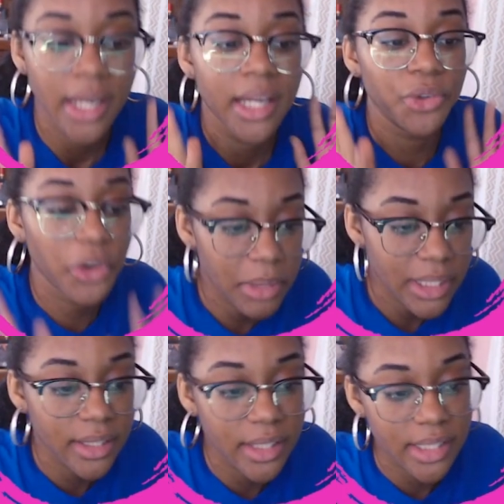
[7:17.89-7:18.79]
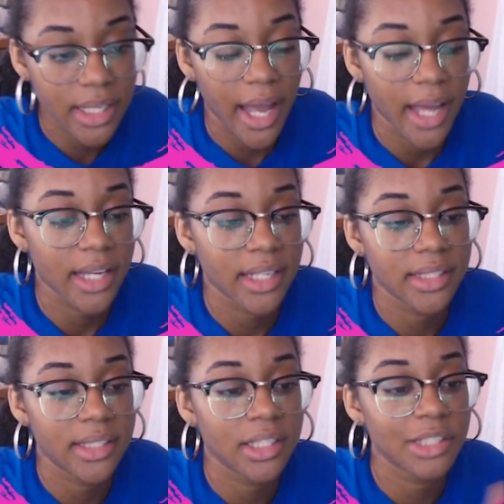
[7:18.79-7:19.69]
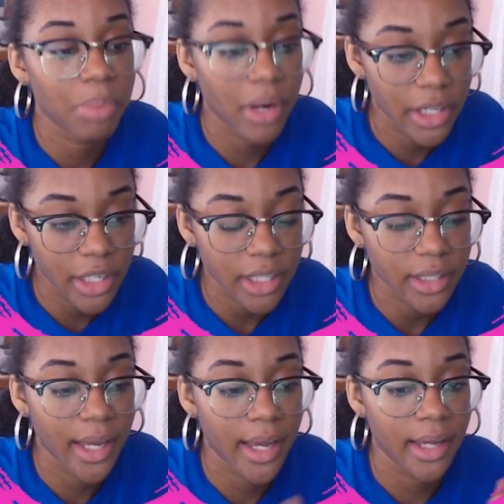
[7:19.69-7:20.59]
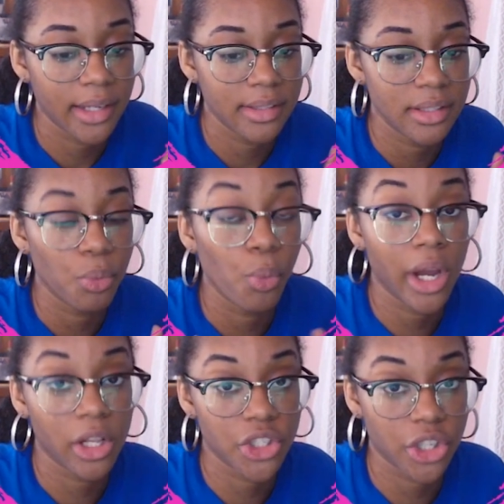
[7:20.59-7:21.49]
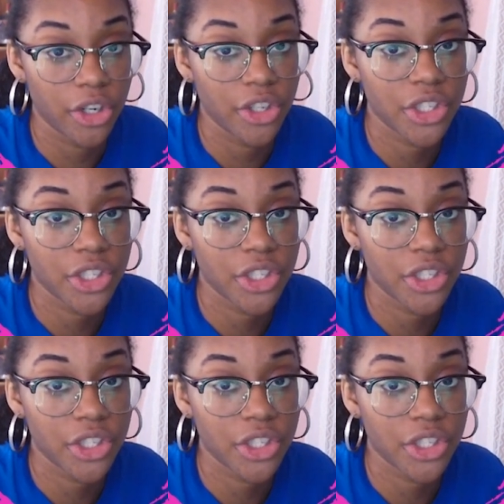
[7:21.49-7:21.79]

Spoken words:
Normal Elisa has Spark and Wild Charge,